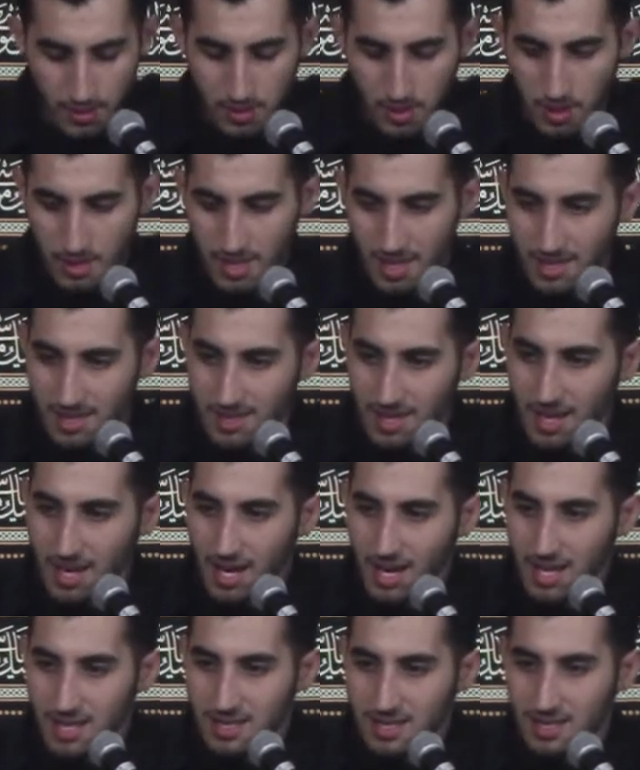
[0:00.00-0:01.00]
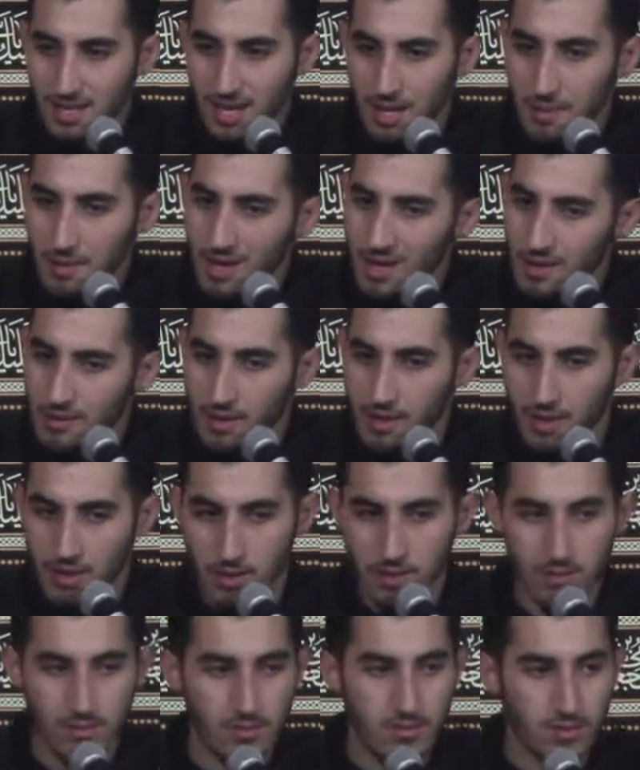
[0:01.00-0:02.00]
So Sayyidina Zahra salam elevated.
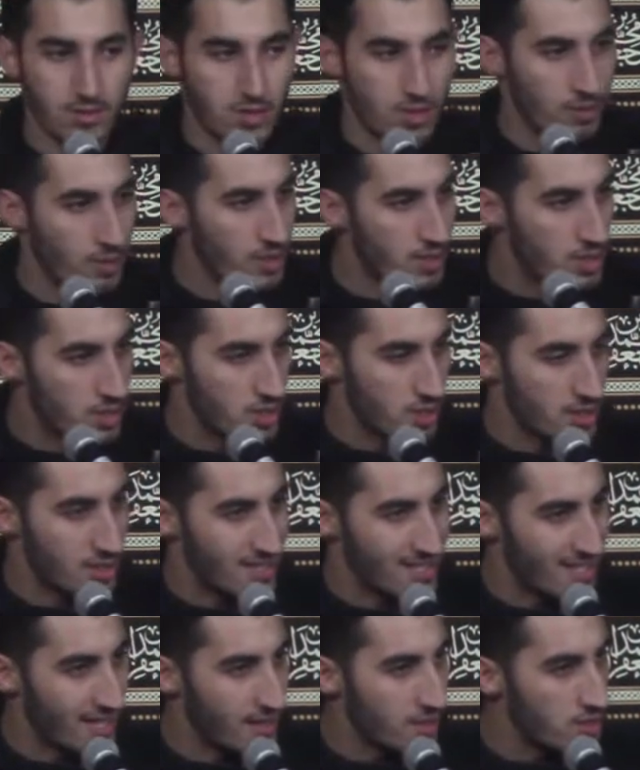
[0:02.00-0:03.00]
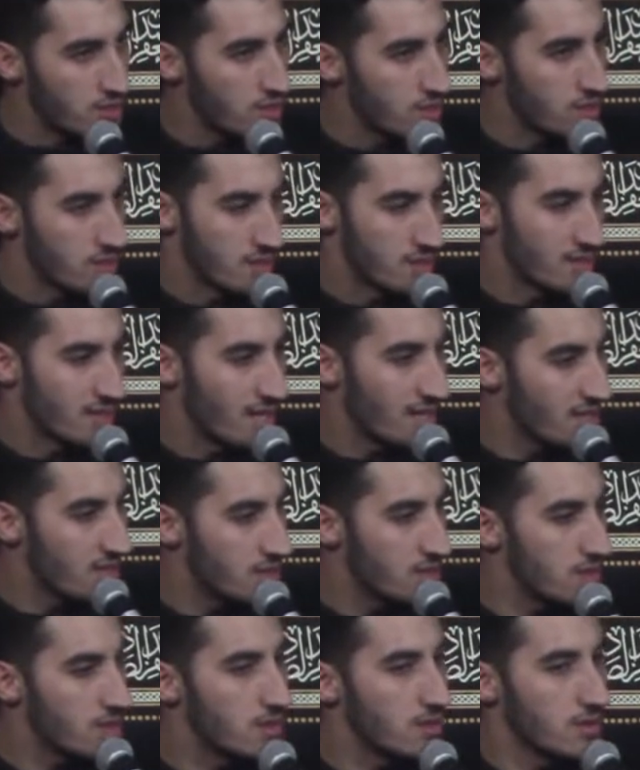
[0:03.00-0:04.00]
She reached stages and
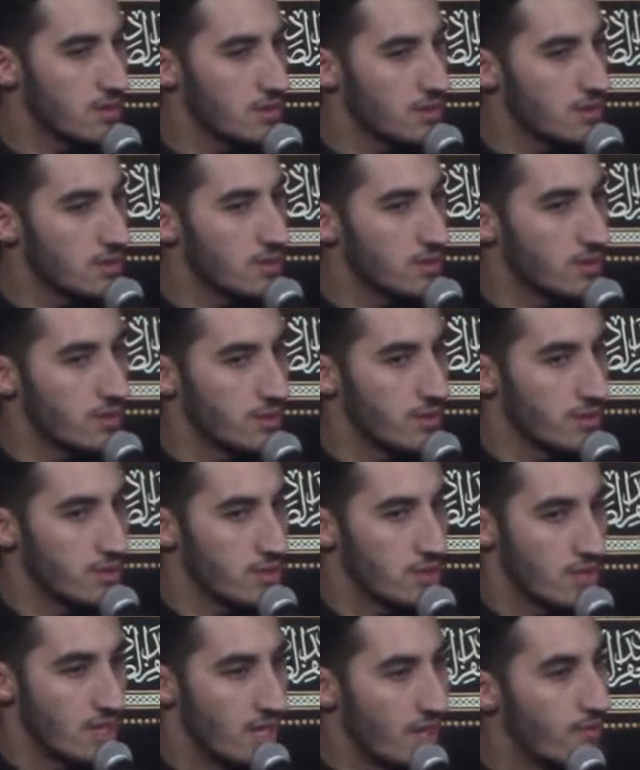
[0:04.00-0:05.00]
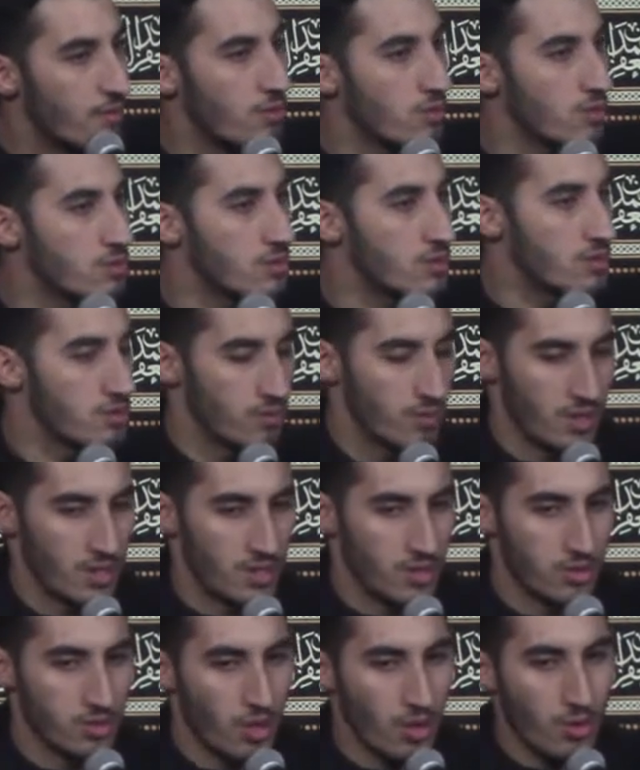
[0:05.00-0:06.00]
states, levels where
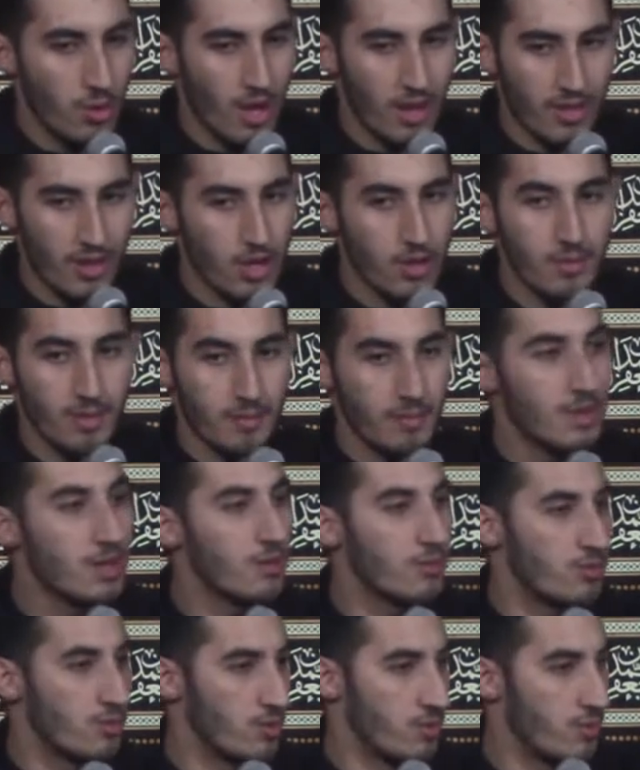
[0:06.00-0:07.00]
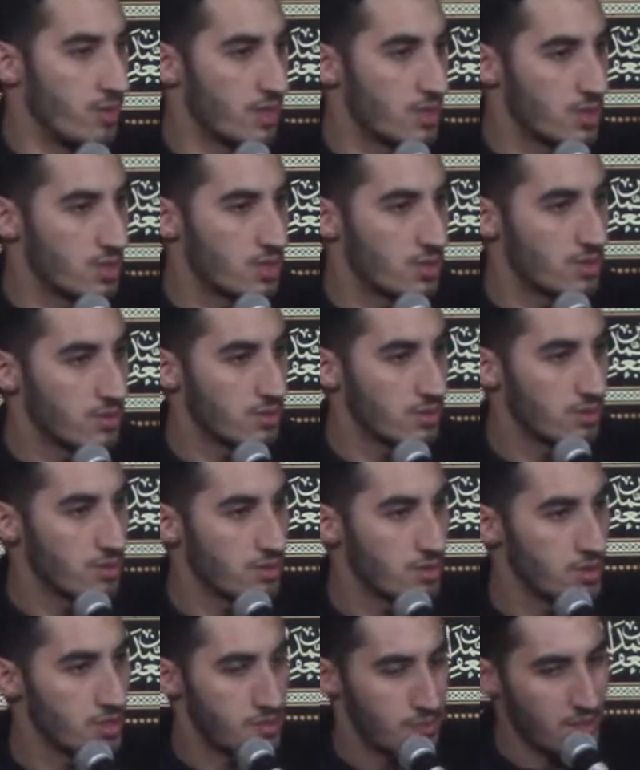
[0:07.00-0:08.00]
no other human being could reach,
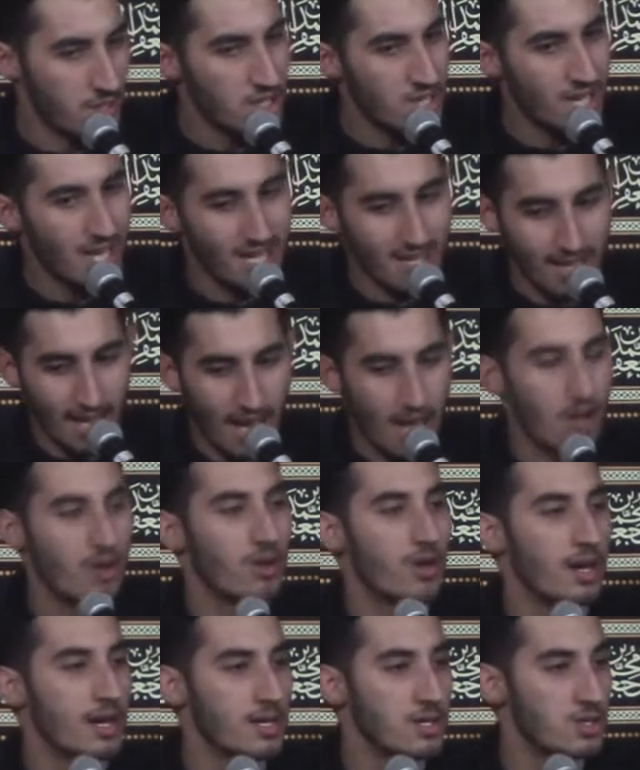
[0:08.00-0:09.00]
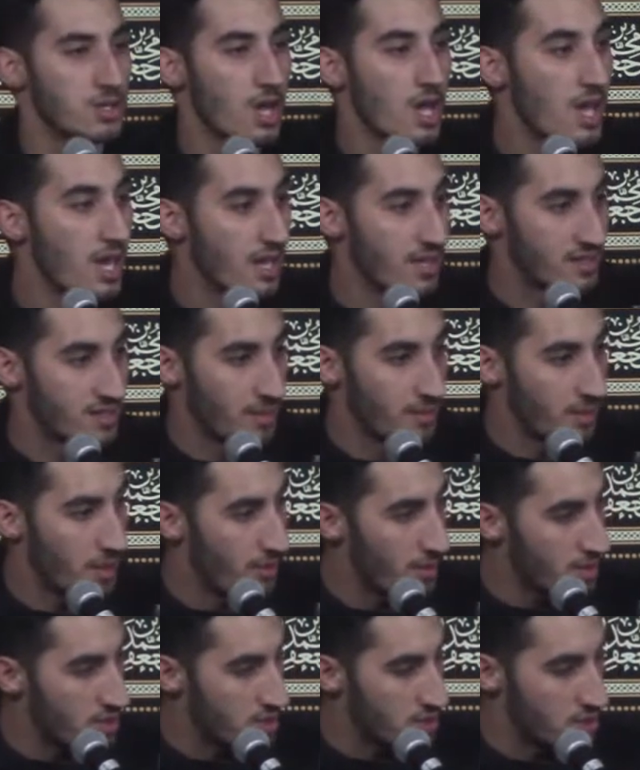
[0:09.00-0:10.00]
especially at, her age. In some
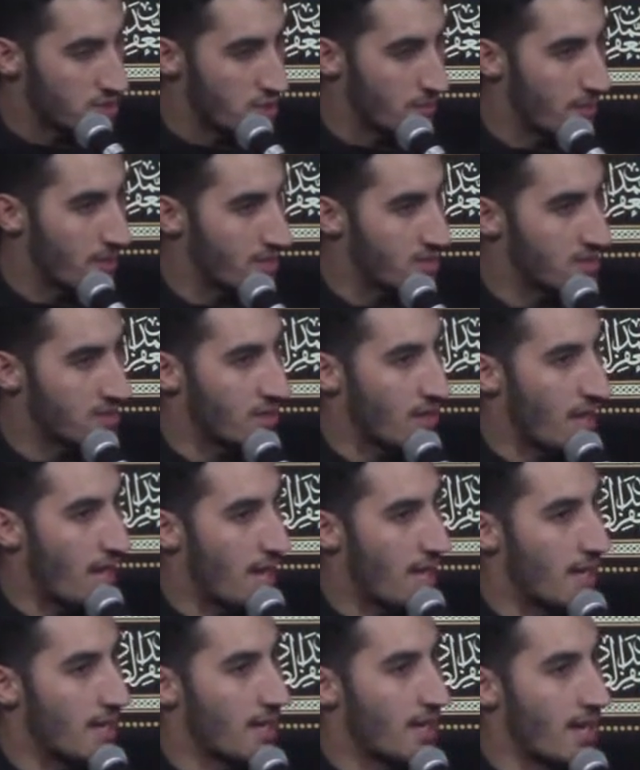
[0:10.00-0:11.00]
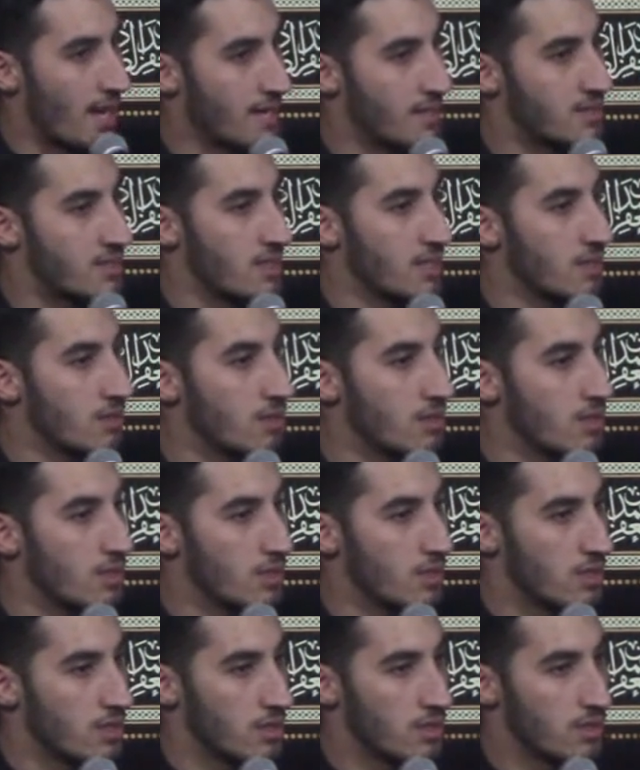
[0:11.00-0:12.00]
narrations, she passes at, at 18.
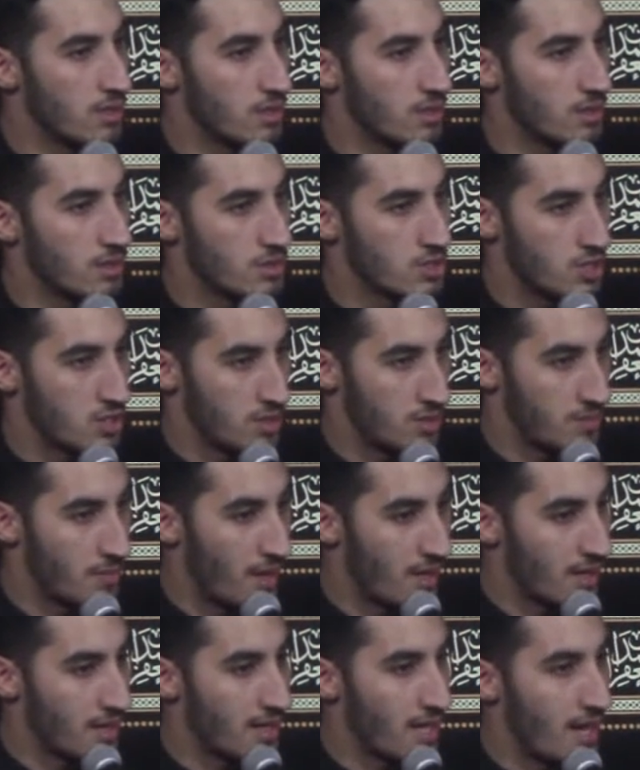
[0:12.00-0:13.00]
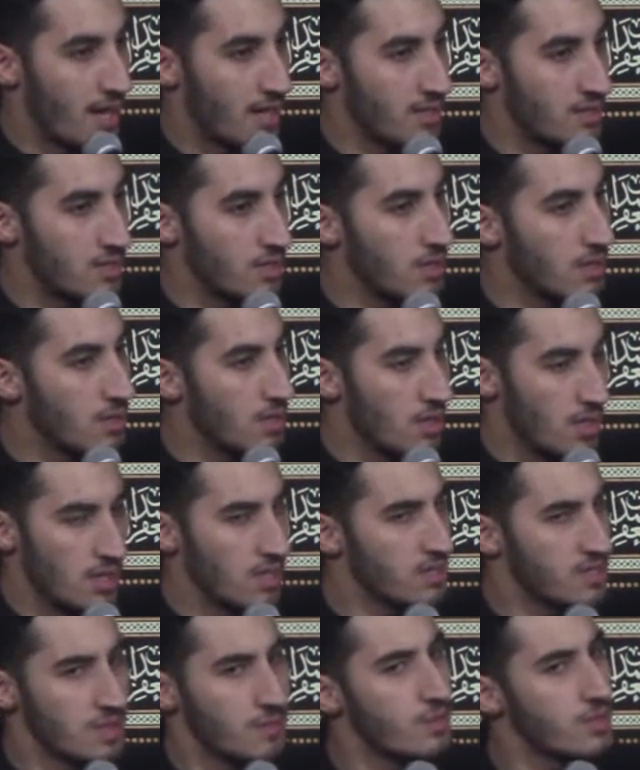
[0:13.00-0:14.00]
She's married at 18.
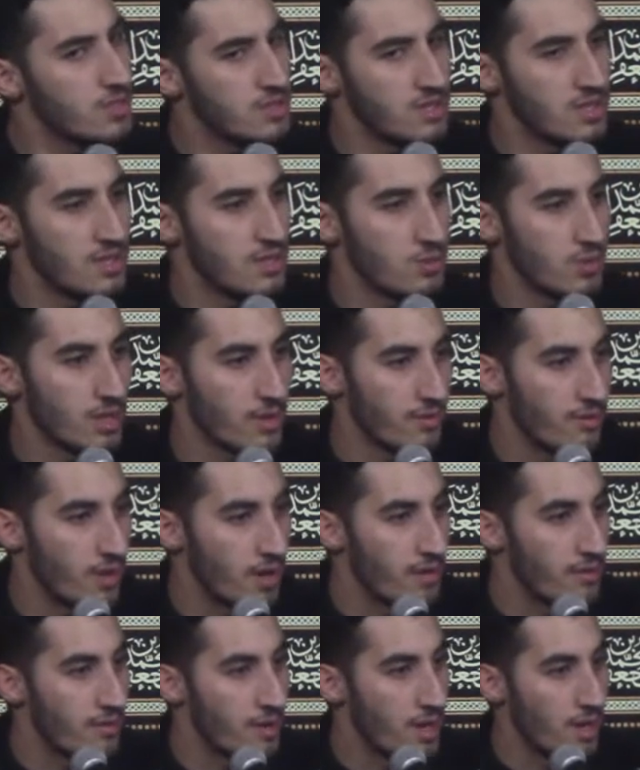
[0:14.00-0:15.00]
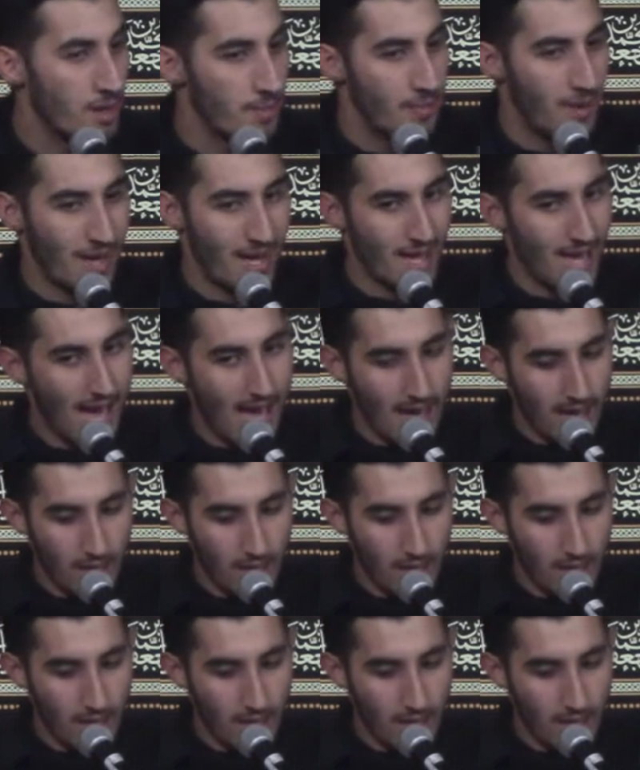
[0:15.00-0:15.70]
In some narrations, at 25. But